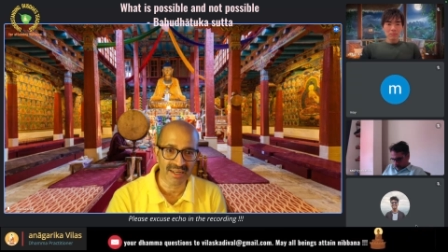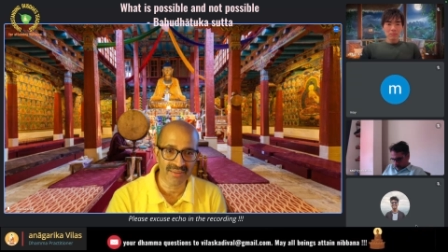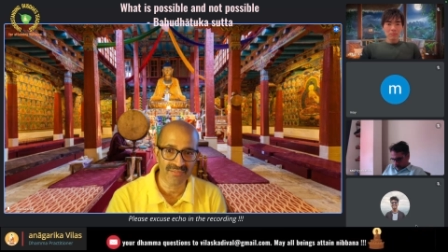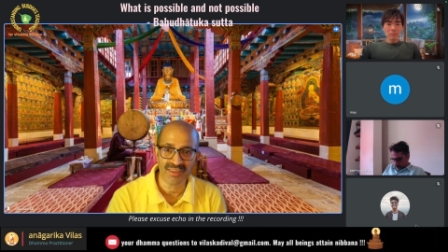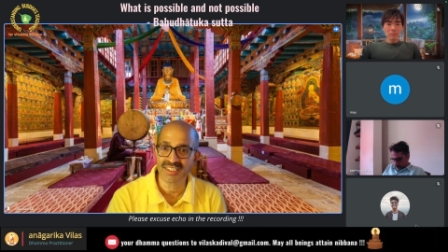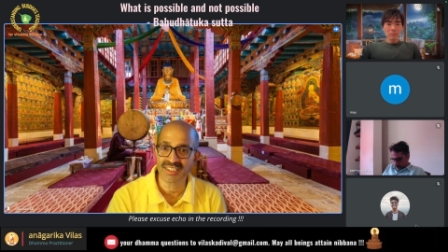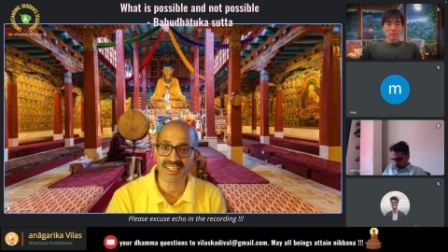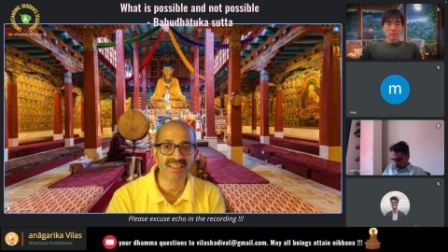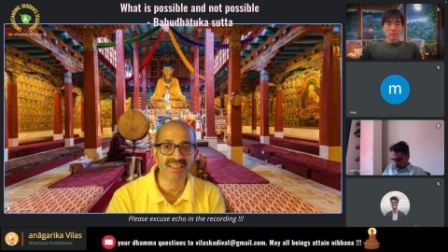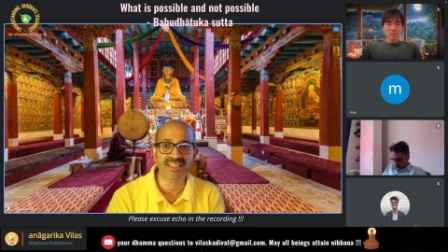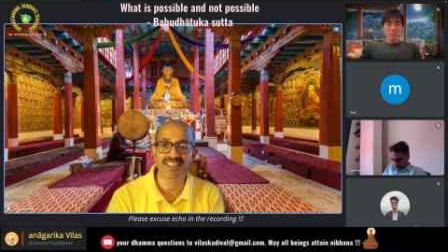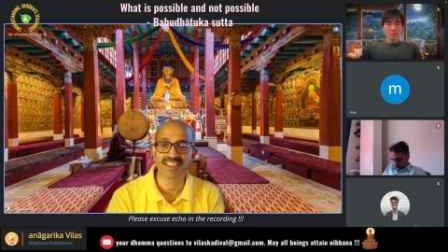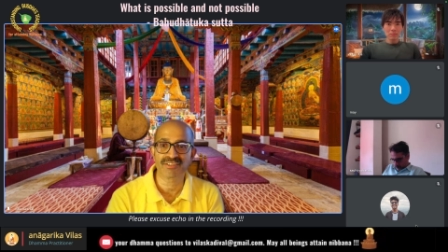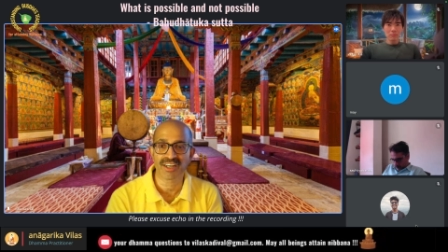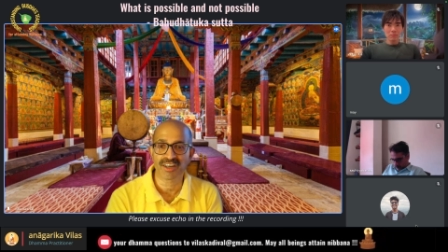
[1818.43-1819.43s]
If the
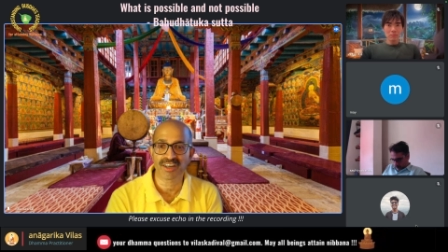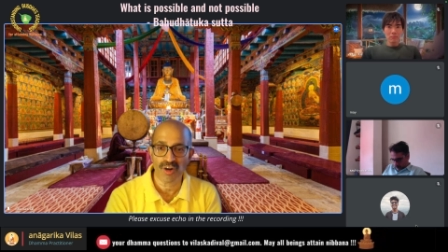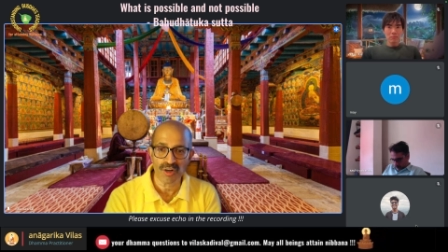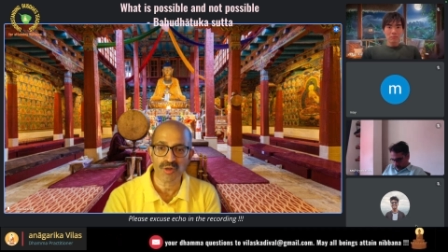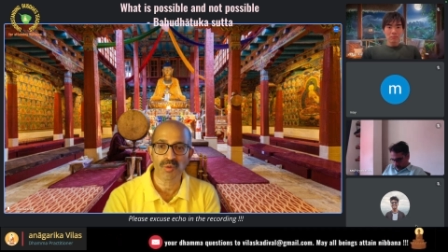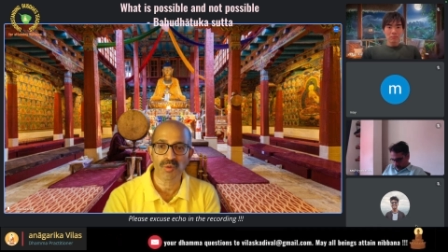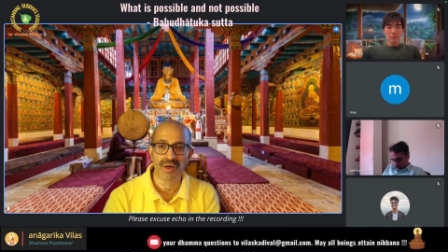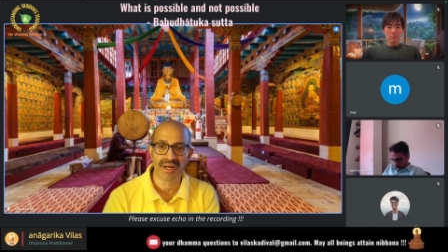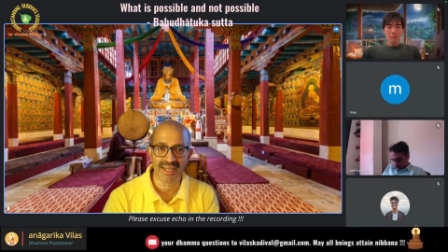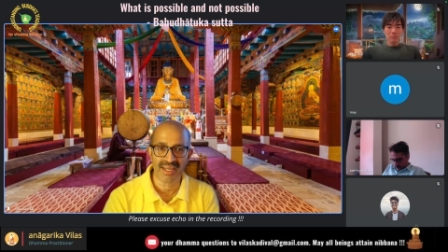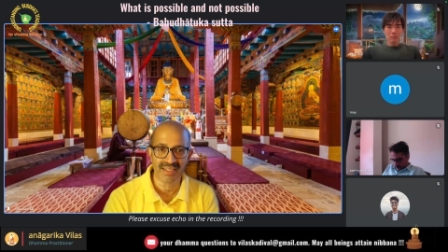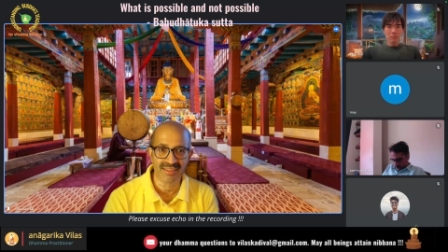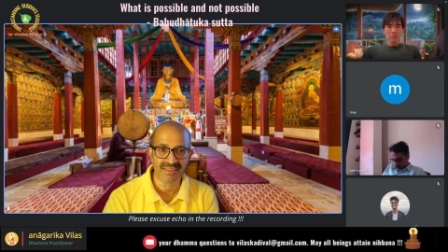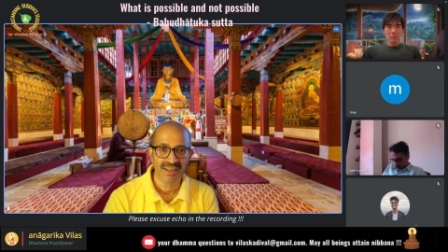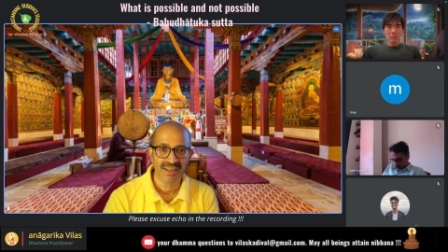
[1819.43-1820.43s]
chittas were not to
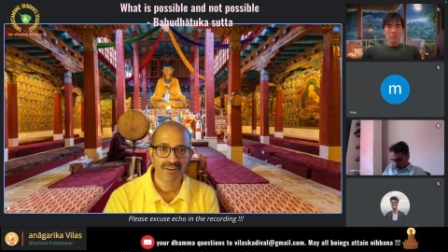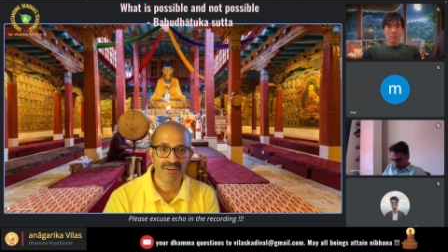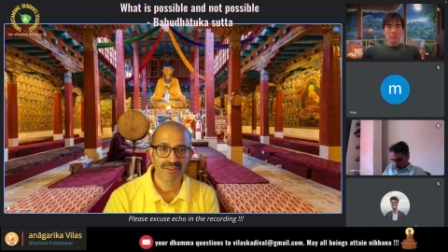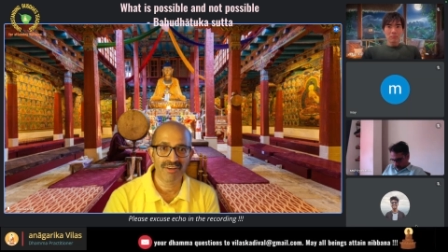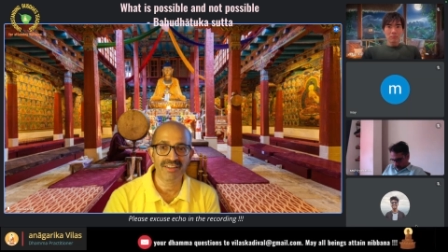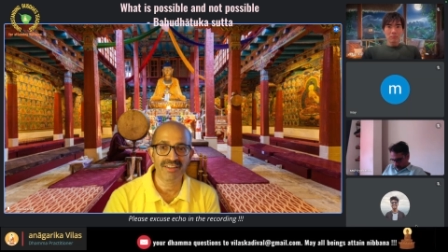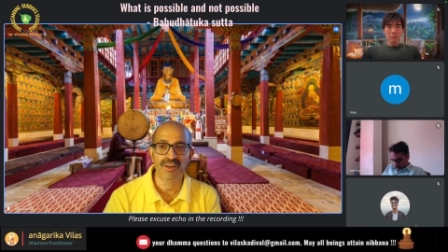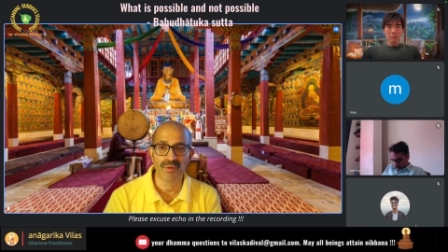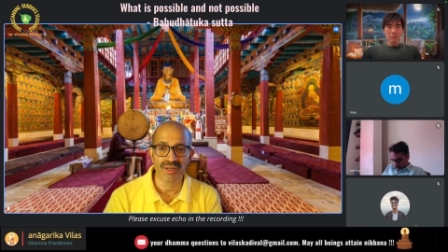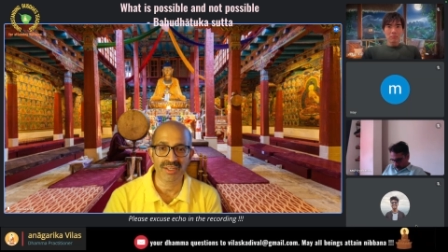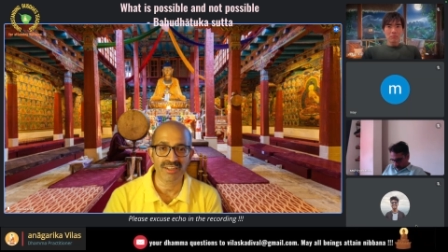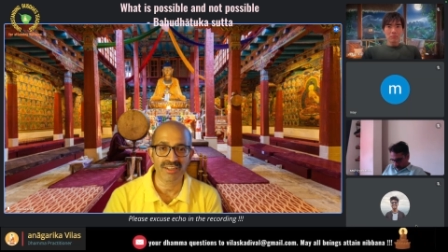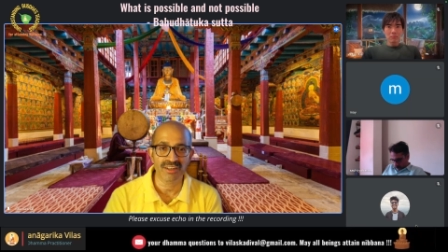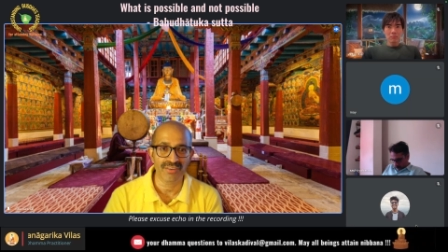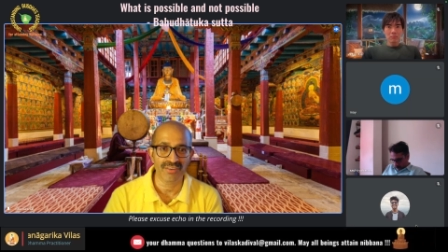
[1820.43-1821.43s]
arise, where the
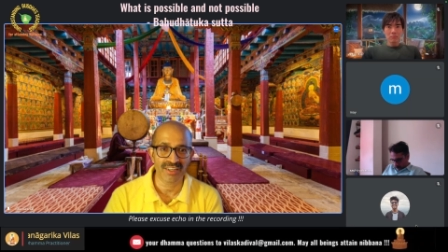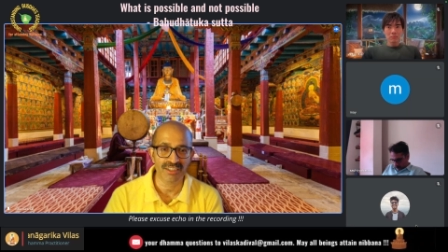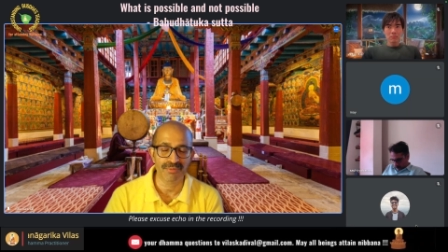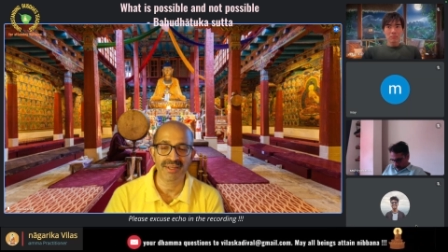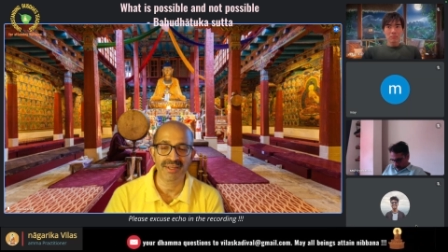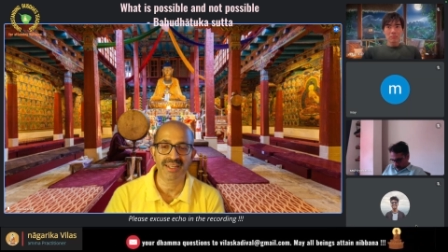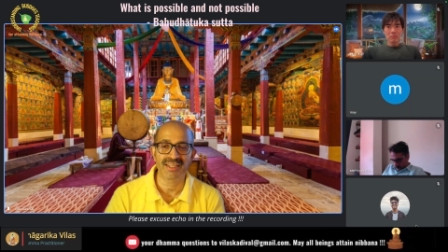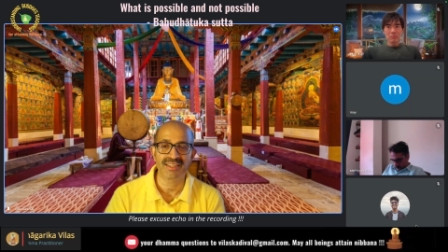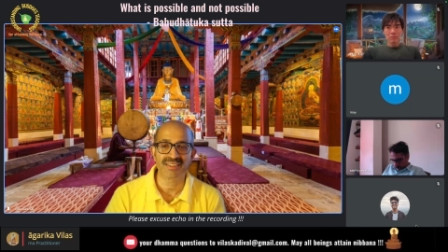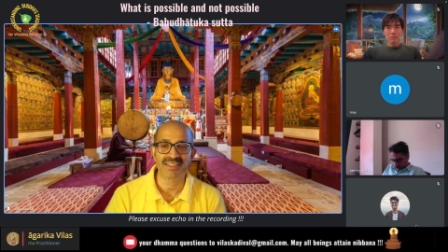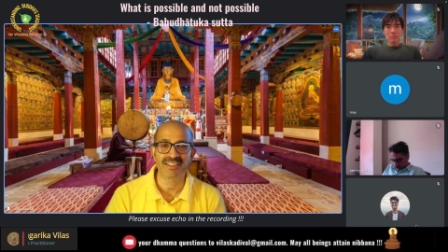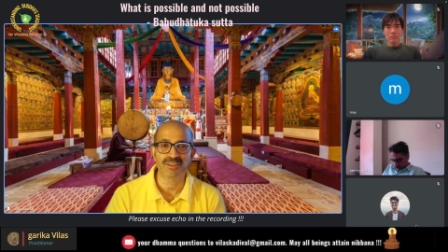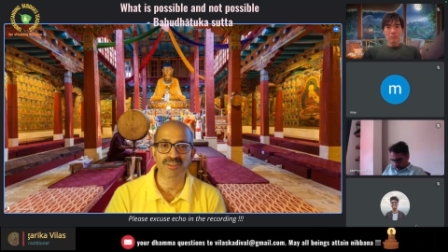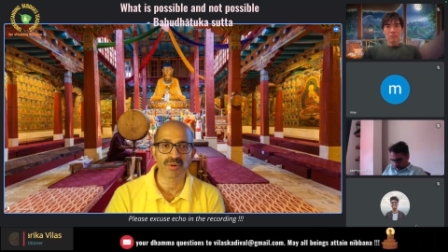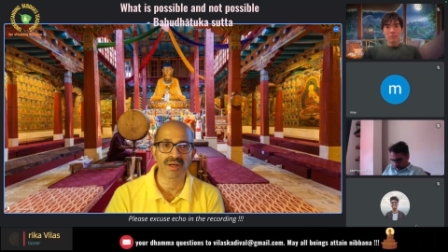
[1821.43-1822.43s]
question of
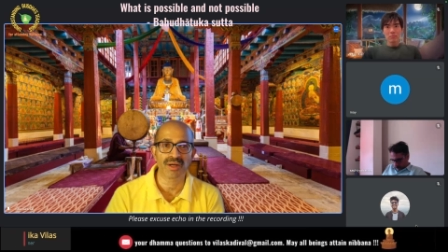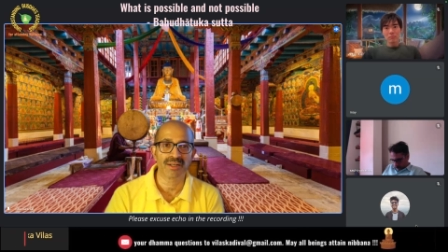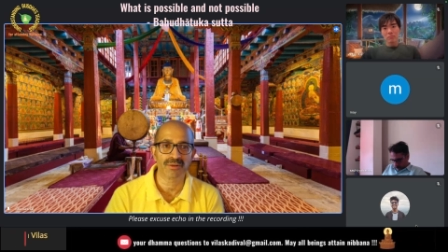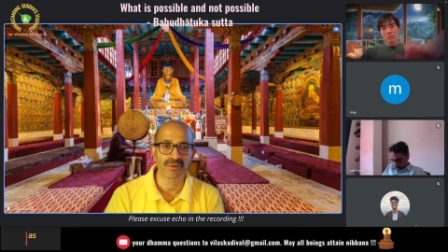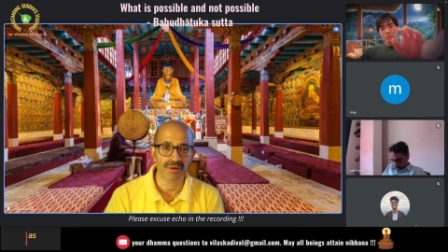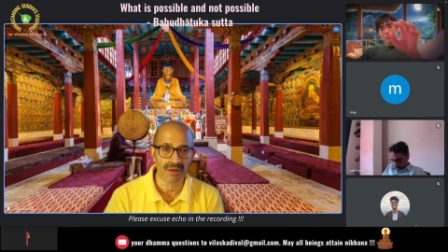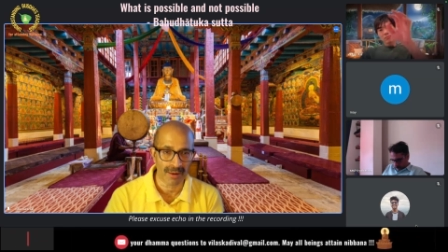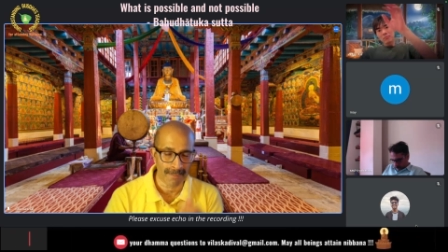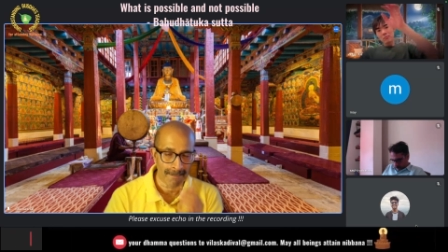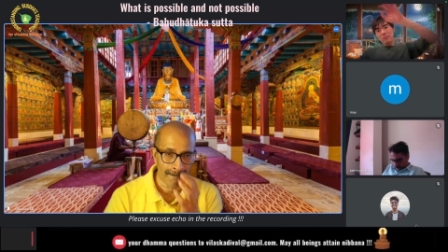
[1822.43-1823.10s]
experiencing sukha and dukkha?